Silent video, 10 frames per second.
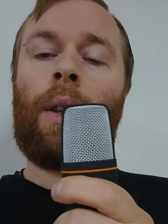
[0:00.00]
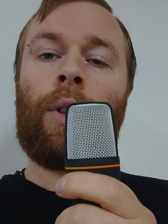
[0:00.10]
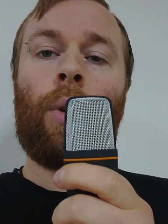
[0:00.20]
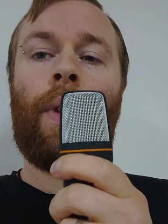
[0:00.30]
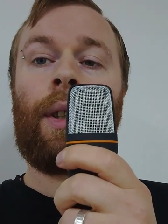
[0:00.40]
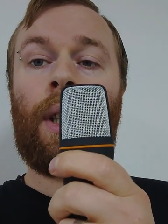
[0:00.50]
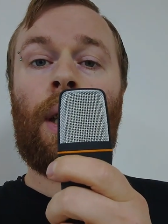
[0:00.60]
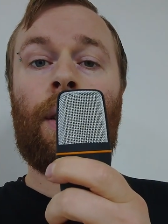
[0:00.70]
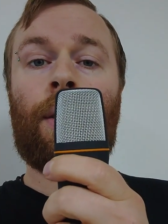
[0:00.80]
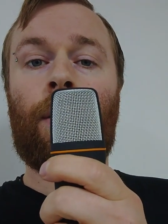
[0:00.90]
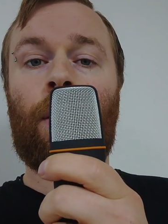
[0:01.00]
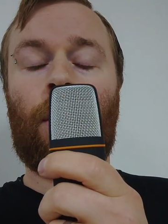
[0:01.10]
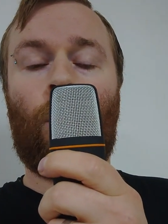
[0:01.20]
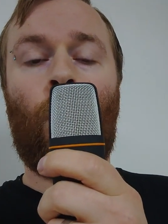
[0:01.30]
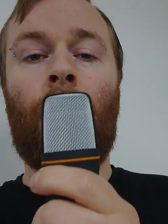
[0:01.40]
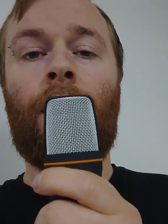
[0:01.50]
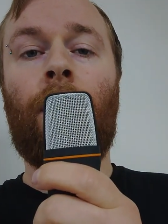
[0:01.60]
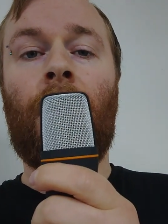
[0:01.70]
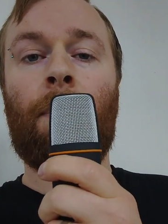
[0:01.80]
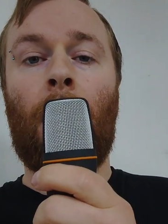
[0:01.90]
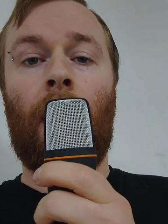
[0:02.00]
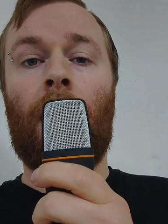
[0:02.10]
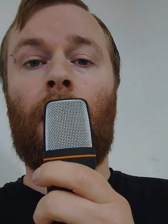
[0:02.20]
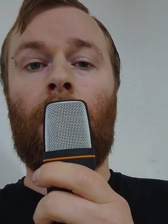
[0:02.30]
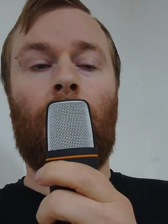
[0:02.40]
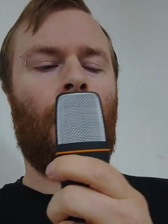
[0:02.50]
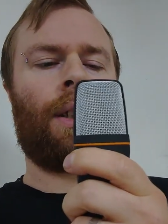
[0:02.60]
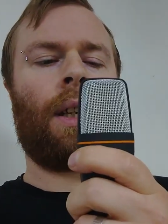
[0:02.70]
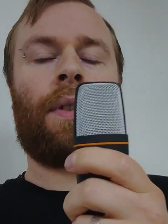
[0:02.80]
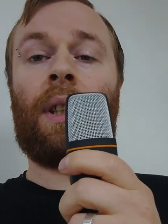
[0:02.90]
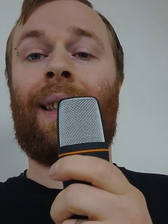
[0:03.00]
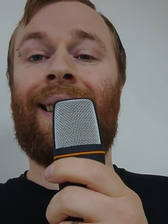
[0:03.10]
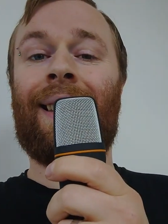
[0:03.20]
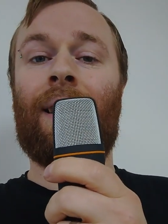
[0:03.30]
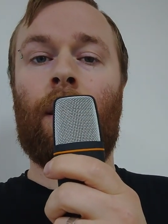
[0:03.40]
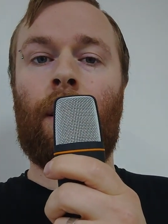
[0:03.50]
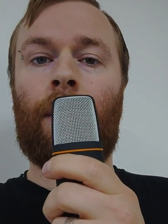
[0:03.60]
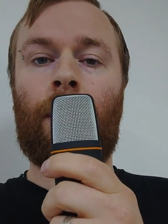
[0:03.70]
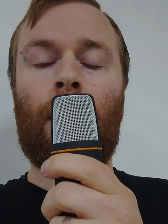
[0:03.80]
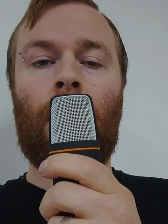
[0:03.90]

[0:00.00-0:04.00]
So this is the quality of this mic, the SF-666.